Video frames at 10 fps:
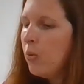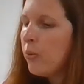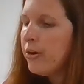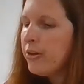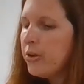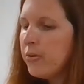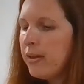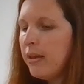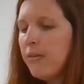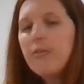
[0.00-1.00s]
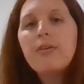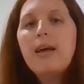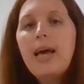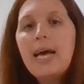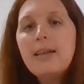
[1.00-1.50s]
Where do you live?
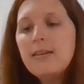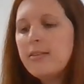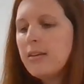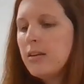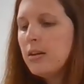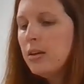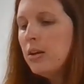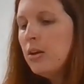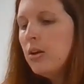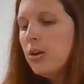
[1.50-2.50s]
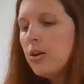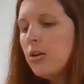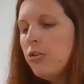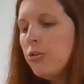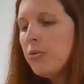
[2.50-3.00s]
Allison:
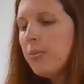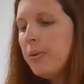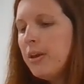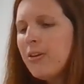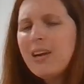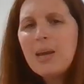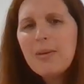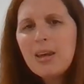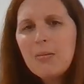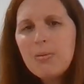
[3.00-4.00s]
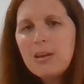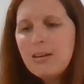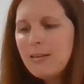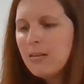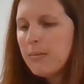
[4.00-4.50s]
could you repeat your name again,
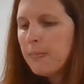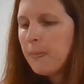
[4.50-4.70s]
please?